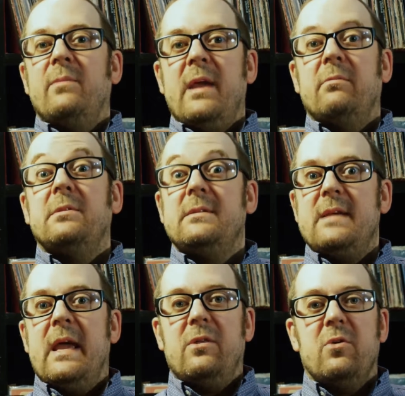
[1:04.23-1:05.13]
and be able to
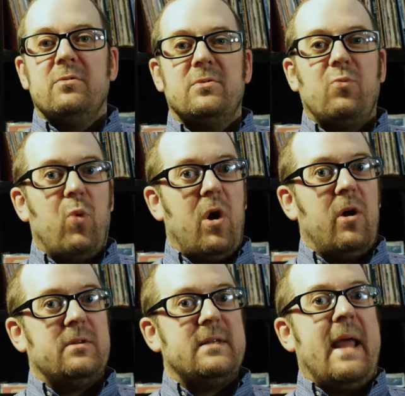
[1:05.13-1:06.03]
say those
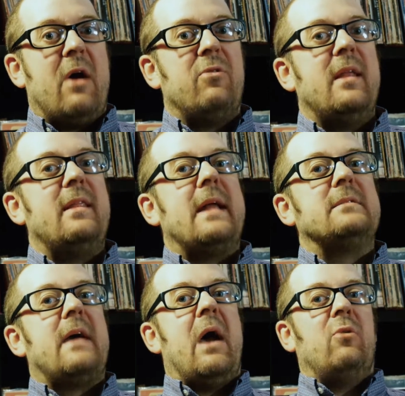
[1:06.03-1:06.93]
words, and now that
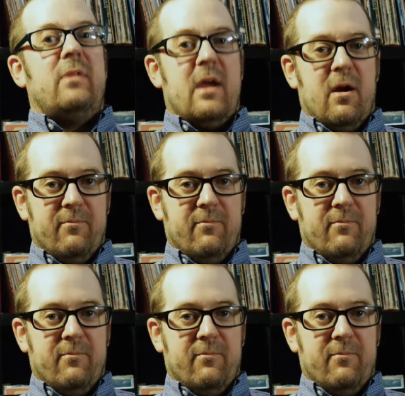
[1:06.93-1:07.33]
that's out there,